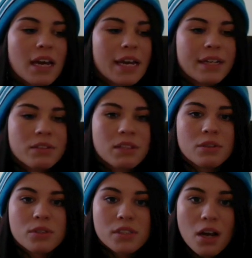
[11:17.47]
And it
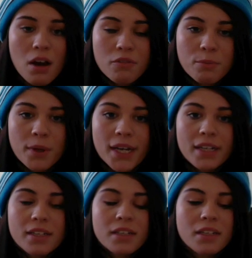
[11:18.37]
was tough,
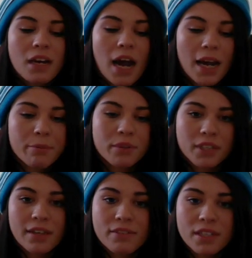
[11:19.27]
but I
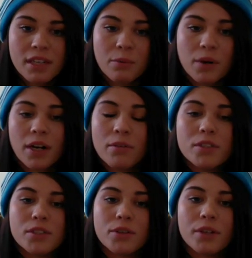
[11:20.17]
believed in what I
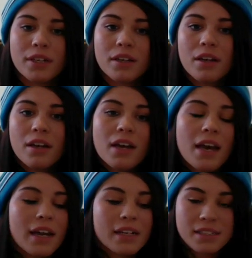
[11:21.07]
was doing,
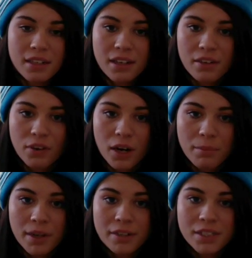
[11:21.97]
and I didn't give
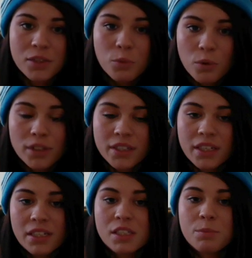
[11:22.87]
up, and I did the work that
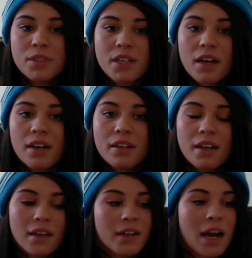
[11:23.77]
needed to be done,
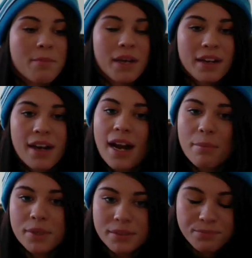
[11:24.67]
and I made it
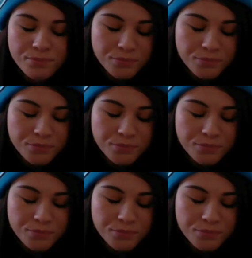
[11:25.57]
happen.